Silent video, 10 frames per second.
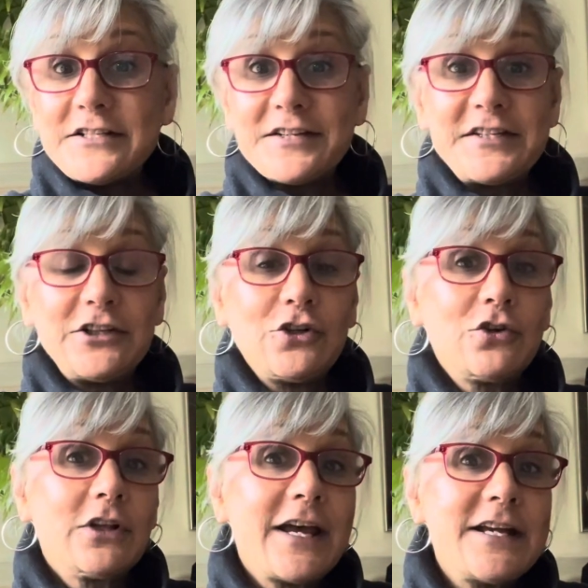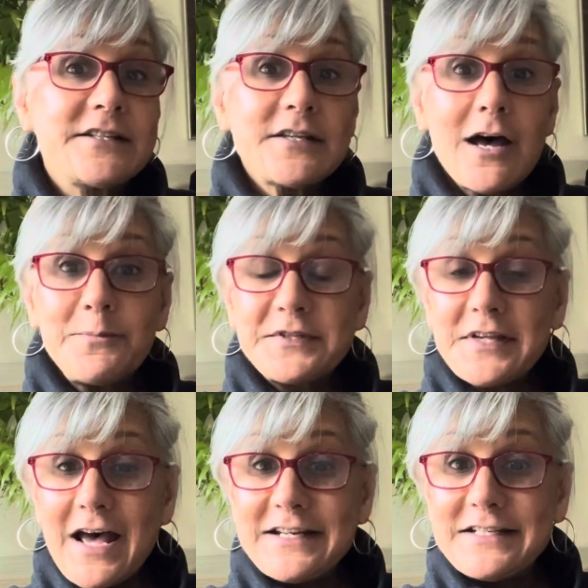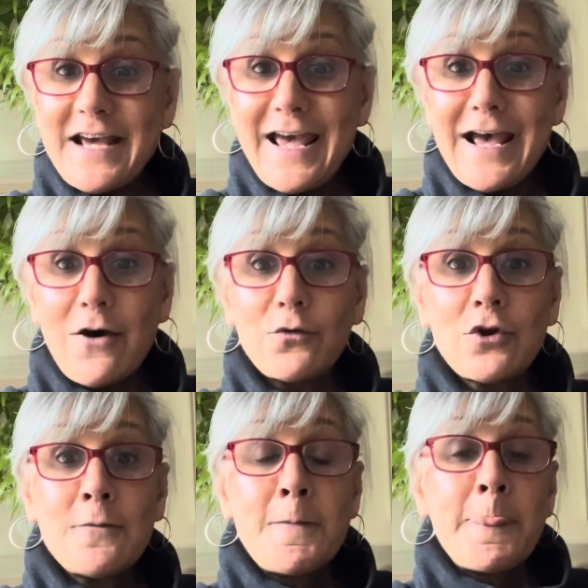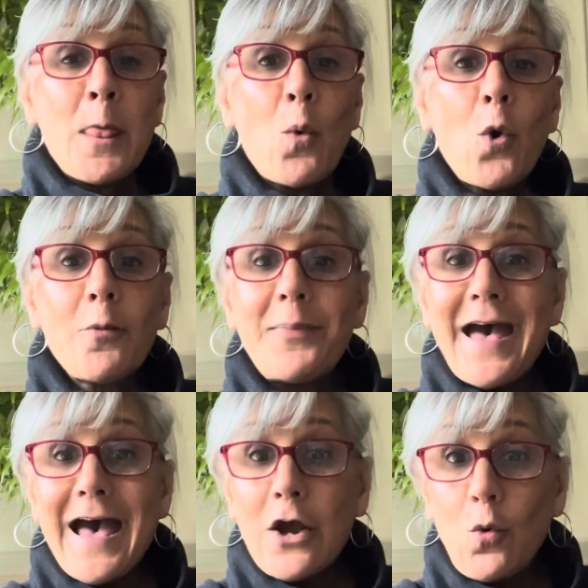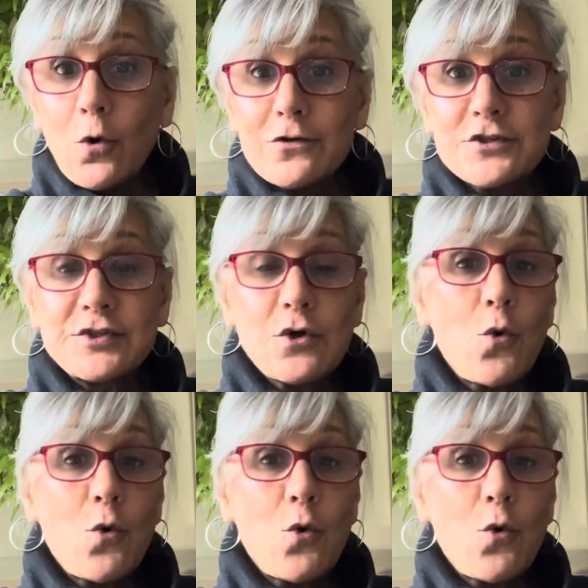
Does it look like it's upside down or backwards